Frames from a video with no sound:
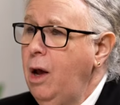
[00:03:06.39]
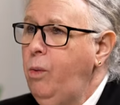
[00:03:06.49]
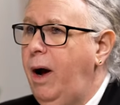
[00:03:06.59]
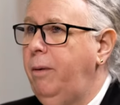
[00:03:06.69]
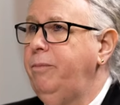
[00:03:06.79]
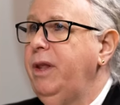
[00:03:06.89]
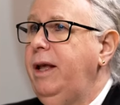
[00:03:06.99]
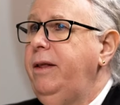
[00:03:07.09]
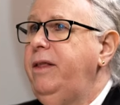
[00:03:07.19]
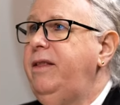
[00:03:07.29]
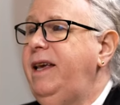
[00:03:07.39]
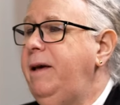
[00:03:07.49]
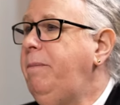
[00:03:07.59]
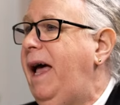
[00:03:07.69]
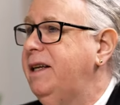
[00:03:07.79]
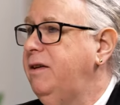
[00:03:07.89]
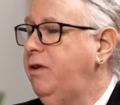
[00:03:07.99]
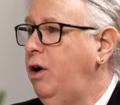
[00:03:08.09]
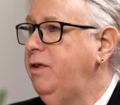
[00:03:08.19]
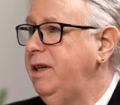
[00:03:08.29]
Well, the impacts of
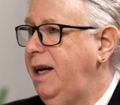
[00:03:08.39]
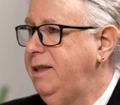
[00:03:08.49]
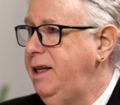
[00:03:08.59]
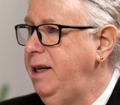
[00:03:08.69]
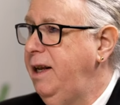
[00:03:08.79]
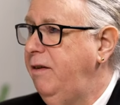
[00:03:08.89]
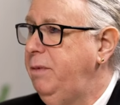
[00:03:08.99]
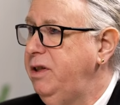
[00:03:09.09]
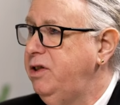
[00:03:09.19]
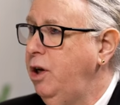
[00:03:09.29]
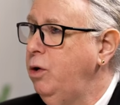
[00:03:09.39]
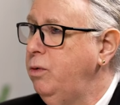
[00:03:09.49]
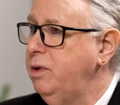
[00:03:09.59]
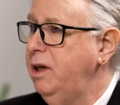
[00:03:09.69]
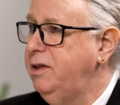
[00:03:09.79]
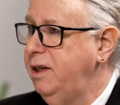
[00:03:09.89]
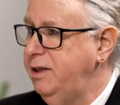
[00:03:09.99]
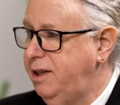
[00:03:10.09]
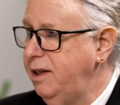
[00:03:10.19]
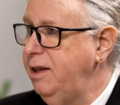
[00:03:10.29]
COVID 19 have been so
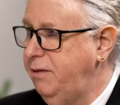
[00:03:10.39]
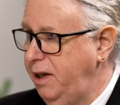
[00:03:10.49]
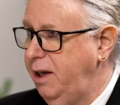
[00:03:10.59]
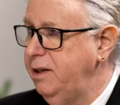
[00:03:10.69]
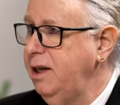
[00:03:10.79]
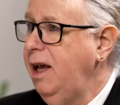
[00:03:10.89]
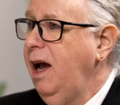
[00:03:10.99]
significant,